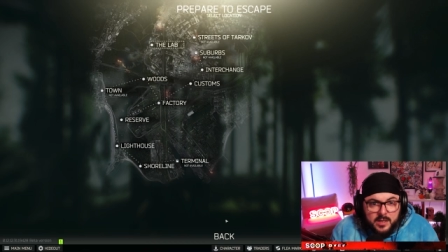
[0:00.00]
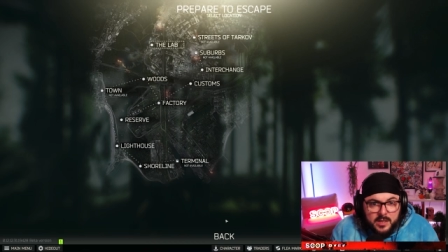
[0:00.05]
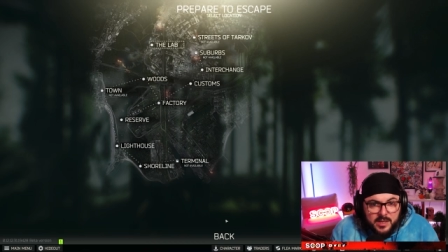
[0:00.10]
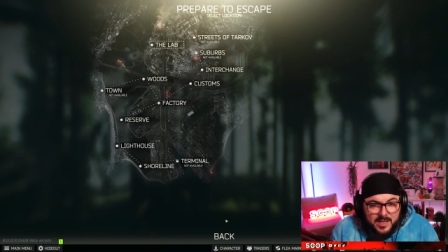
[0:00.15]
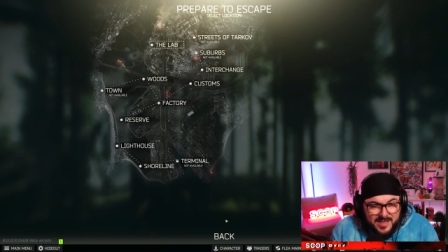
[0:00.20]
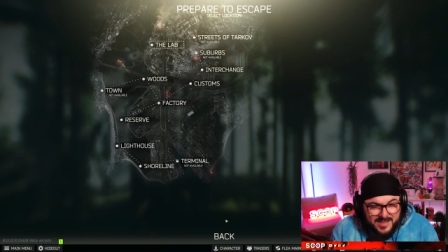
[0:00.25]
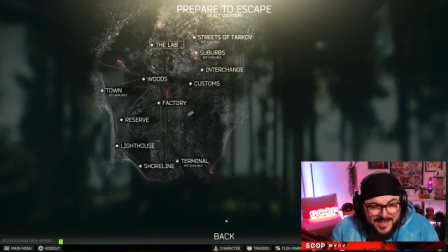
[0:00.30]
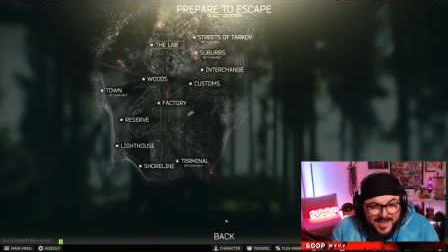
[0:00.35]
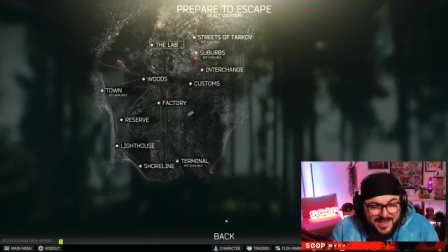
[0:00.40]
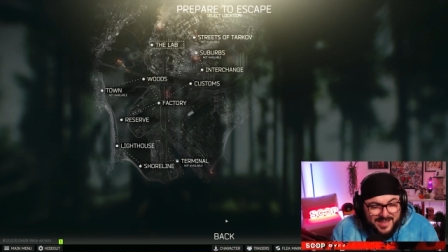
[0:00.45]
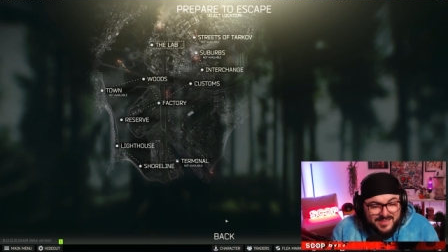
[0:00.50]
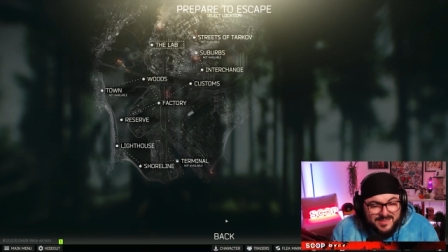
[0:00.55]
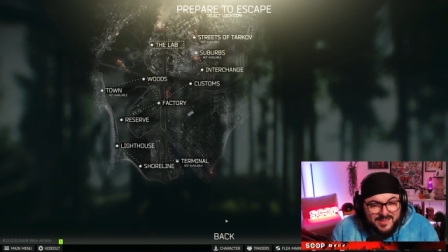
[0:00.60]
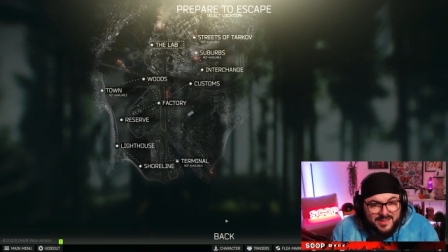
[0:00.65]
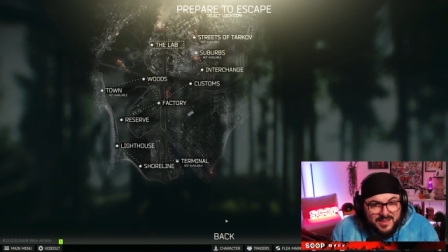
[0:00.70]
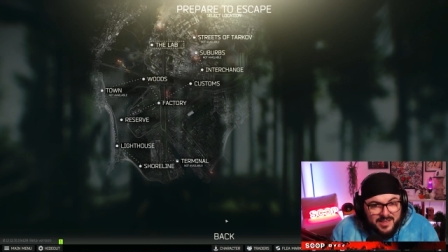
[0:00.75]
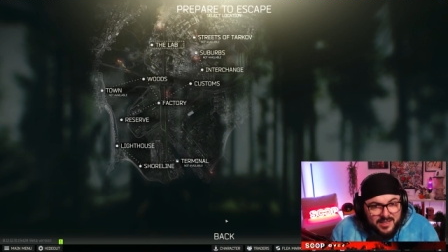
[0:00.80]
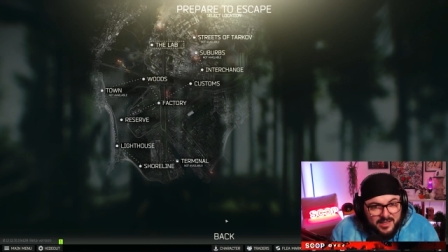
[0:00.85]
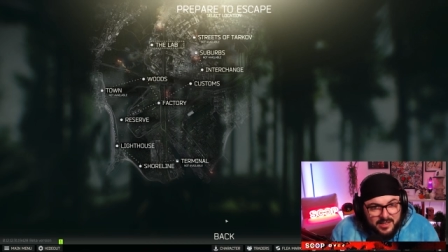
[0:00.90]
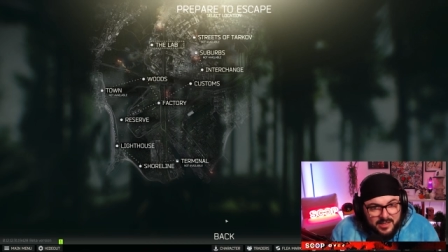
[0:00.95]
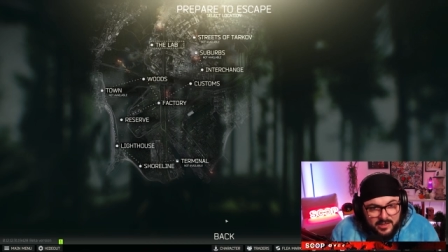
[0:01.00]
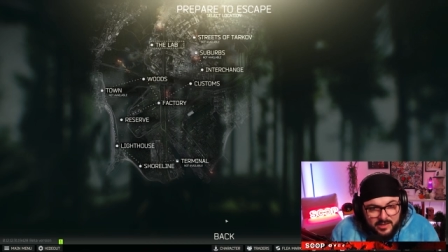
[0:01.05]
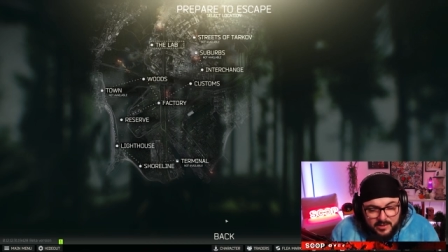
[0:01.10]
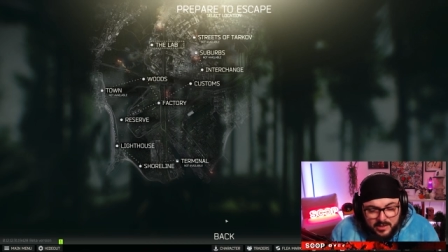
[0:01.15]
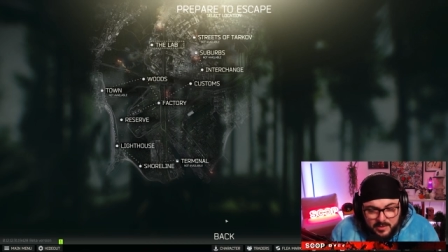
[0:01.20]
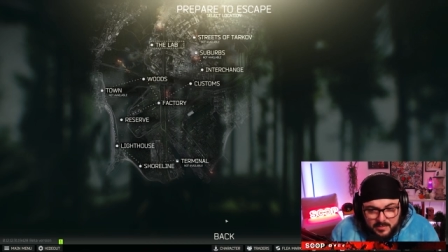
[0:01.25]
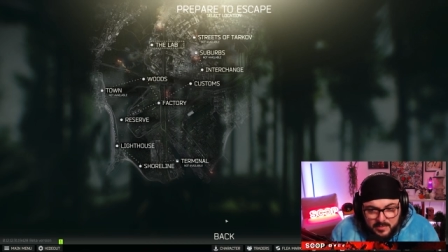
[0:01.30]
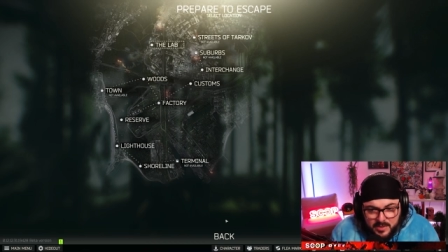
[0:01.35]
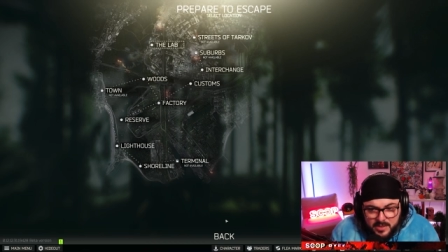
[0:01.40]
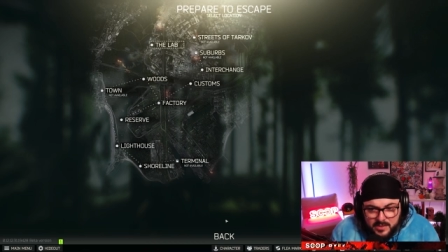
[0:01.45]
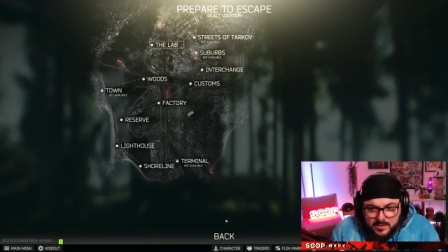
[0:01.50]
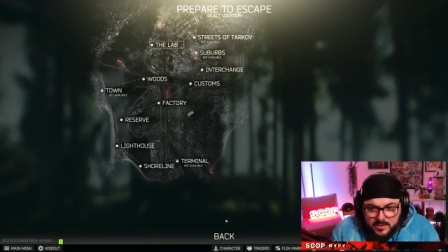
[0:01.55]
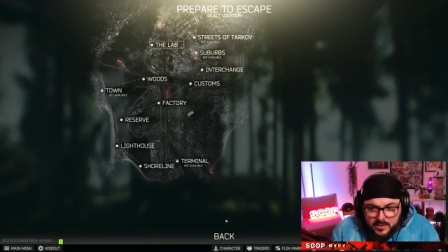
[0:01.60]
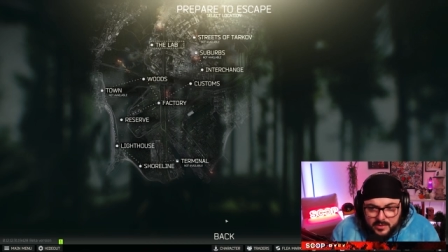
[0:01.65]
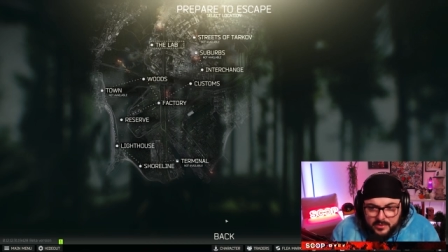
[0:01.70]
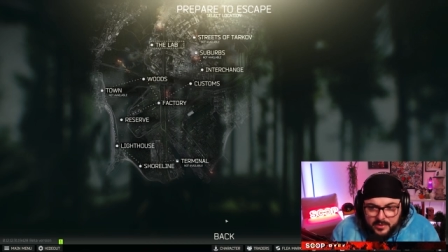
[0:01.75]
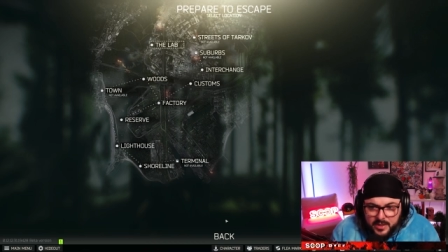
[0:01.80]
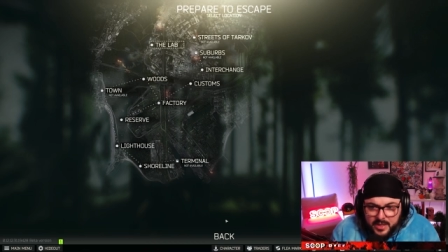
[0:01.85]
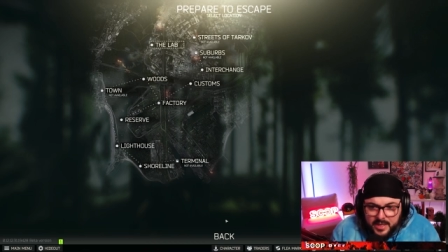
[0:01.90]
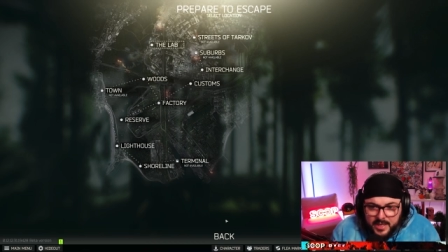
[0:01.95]
intent. You know what I mean?
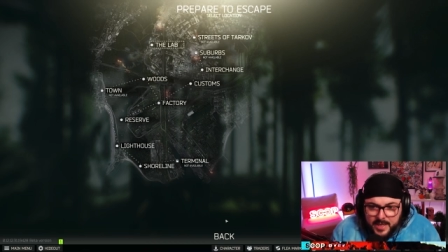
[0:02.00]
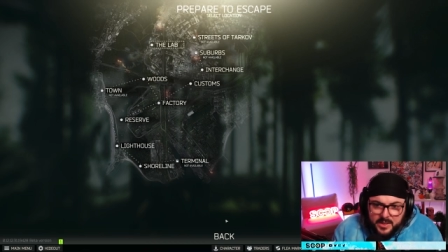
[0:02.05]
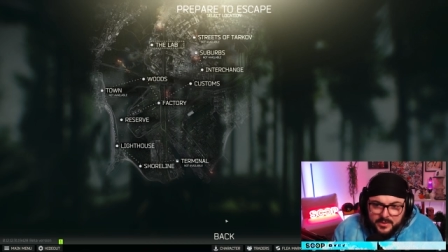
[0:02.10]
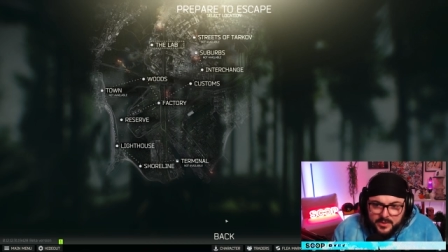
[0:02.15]
So like